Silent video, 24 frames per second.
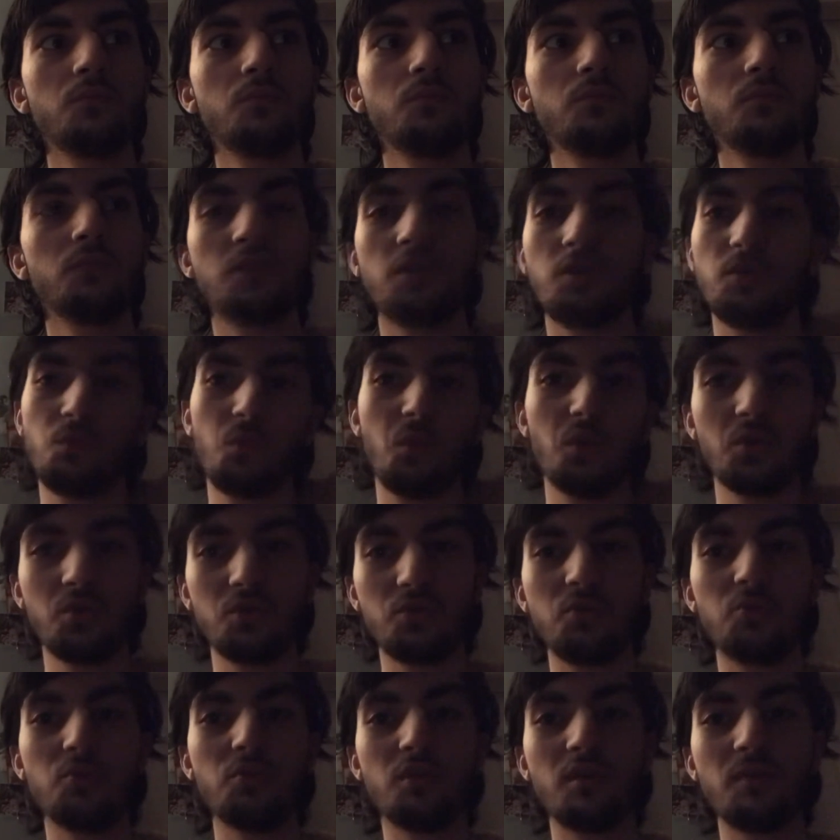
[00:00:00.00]
didn't want to
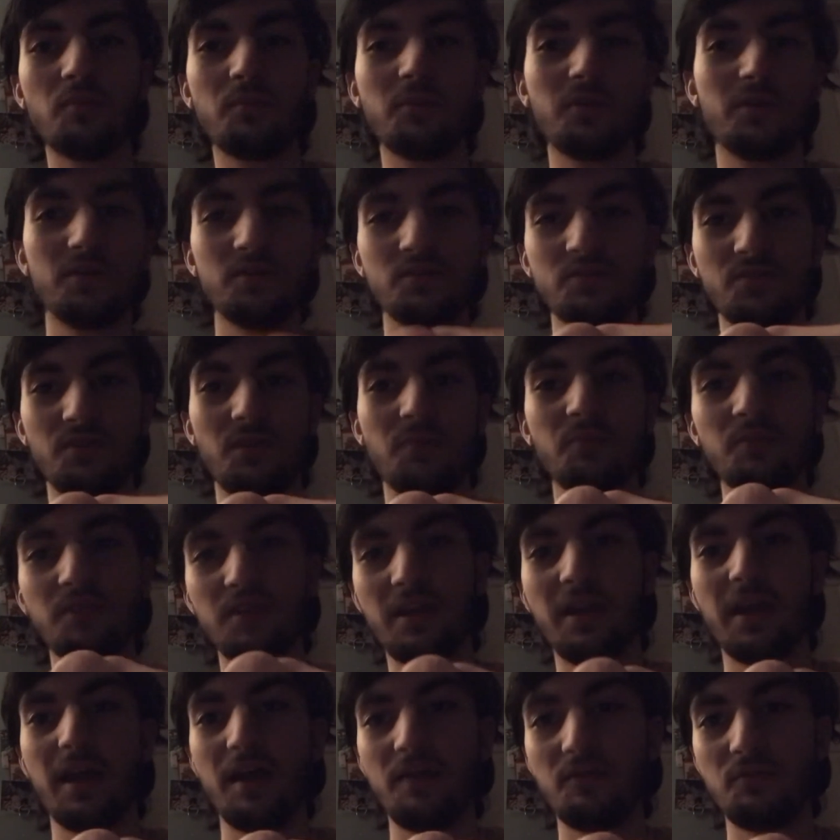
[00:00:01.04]
do that, but it's something I
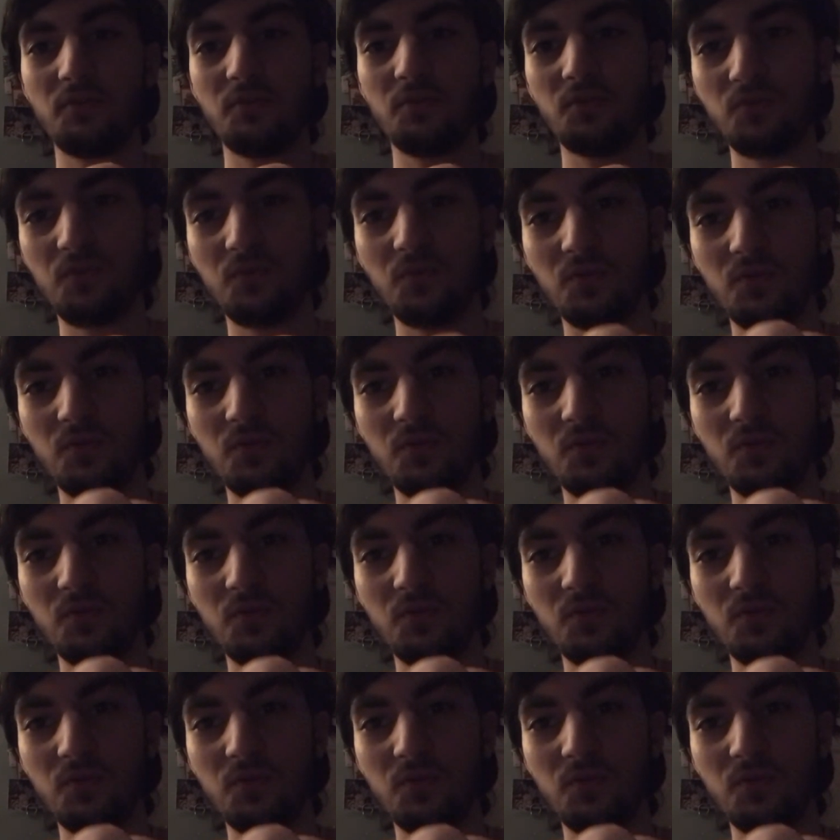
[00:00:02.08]
have to do.